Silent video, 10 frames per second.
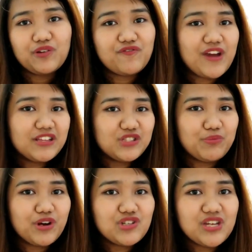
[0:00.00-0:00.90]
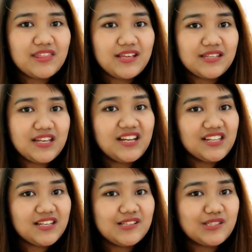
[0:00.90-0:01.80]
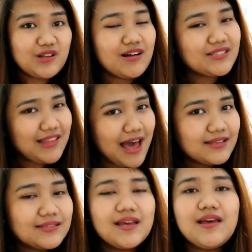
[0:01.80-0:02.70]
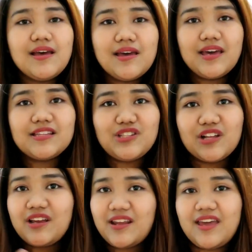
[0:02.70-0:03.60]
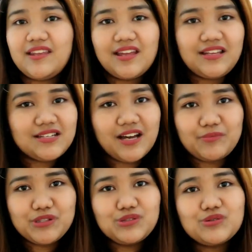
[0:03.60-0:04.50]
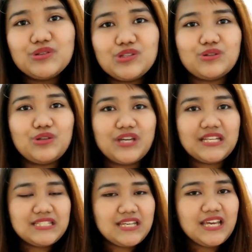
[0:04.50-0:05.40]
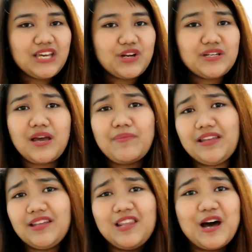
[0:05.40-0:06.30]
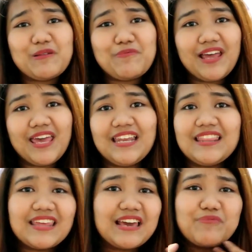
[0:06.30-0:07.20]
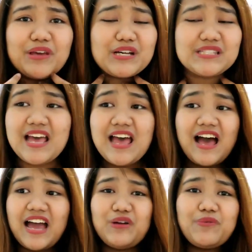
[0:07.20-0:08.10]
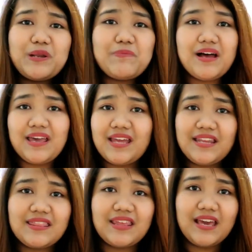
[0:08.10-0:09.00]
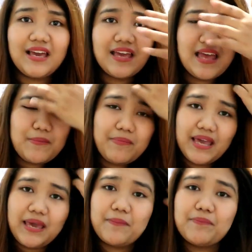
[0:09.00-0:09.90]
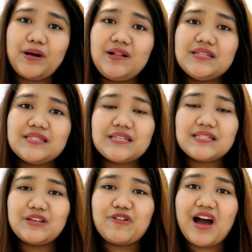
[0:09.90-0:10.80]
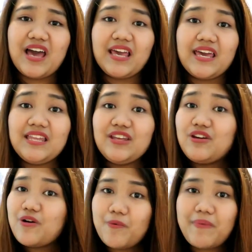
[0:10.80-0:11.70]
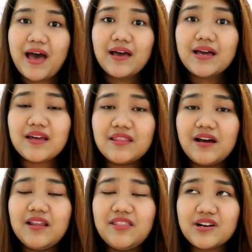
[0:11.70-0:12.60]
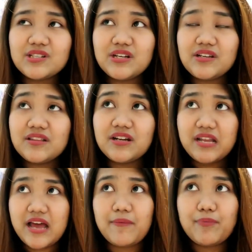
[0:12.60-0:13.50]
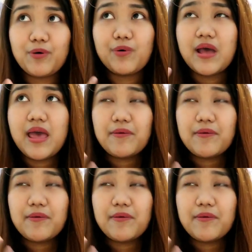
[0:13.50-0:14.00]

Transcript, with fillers: the Friends merch, and they said until stocks last. It's not gonna end anytime soon, so you can take your time. I did not buy anything because I don't want to buy anything by impulse, so I can go back. Uh, there is another Typo